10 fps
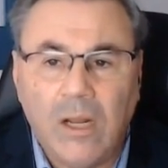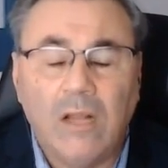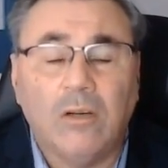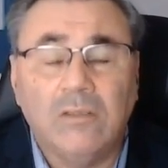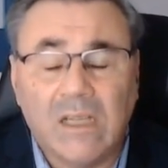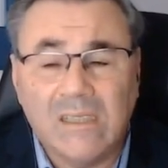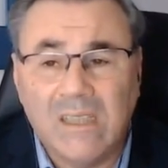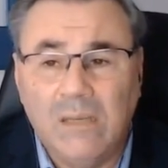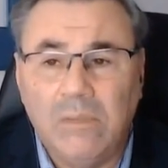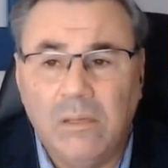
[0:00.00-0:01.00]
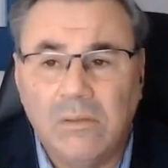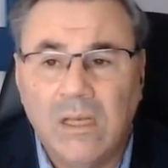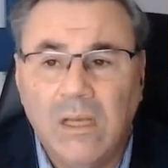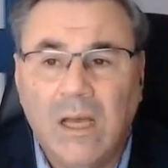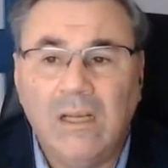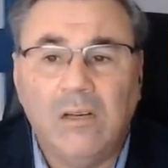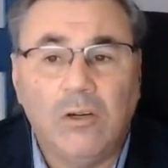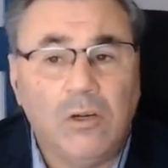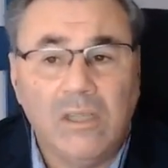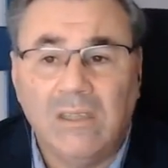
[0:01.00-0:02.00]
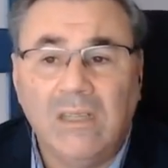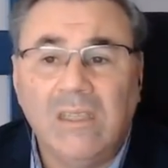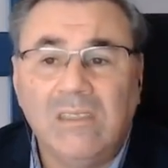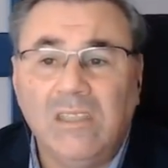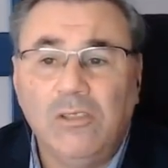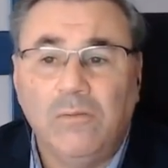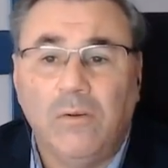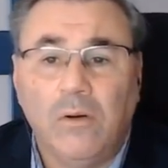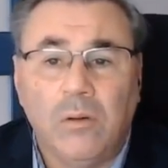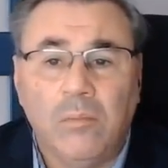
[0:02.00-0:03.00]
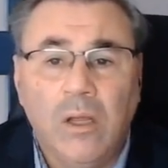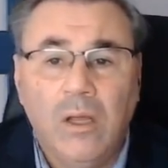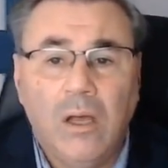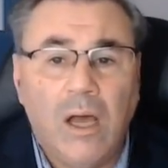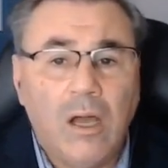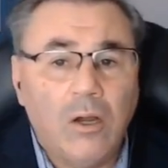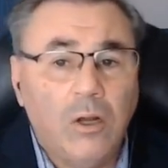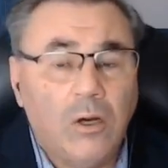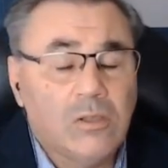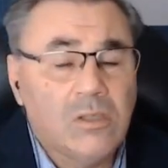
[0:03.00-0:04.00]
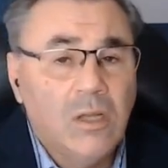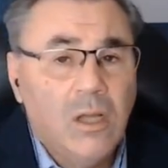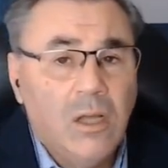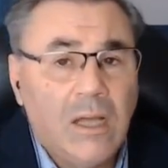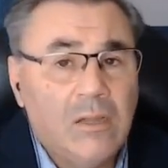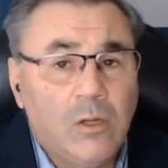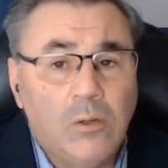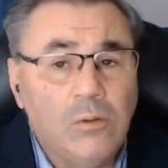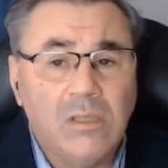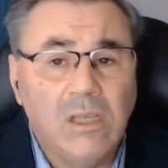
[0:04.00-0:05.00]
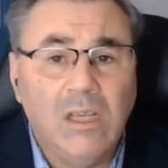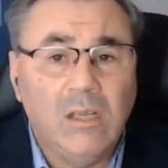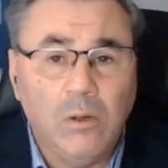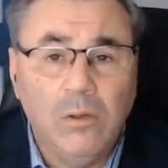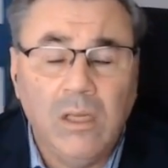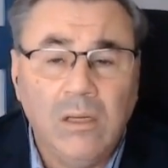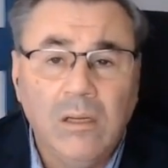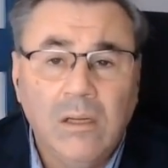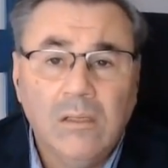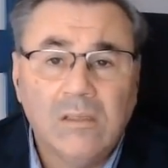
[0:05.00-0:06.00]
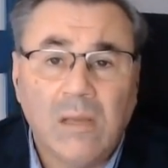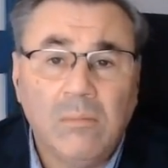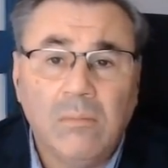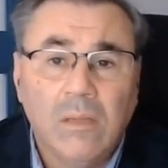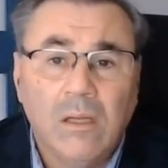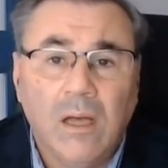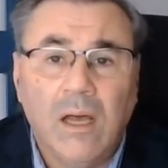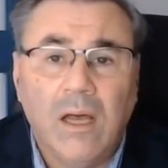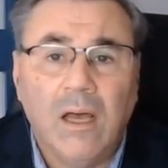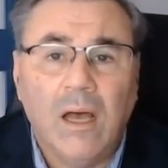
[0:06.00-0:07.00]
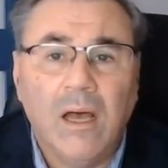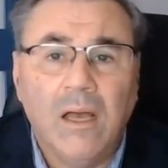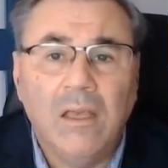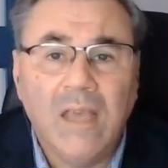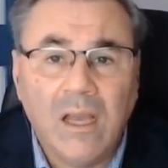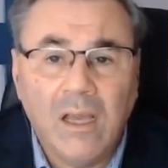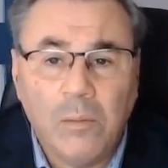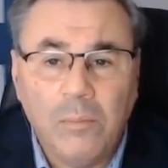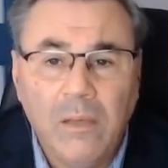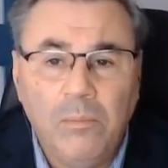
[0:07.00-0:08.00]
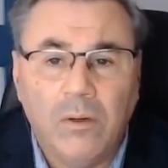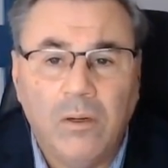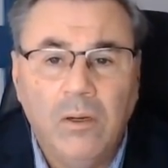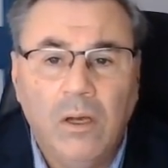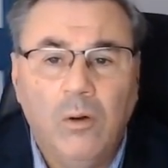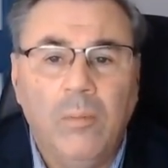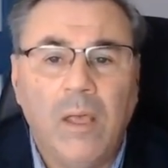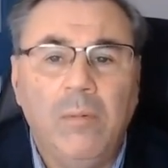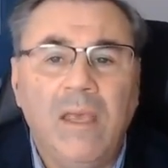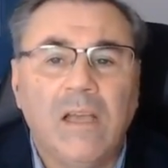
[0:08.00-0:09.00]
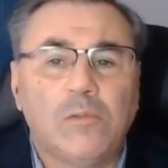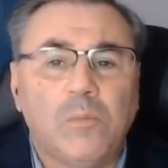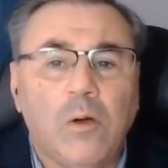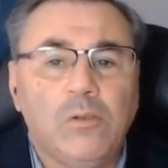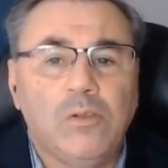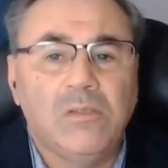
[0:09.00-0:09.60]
contraceptives, or a tendency to form clots, and those including some younger people who may be exposed to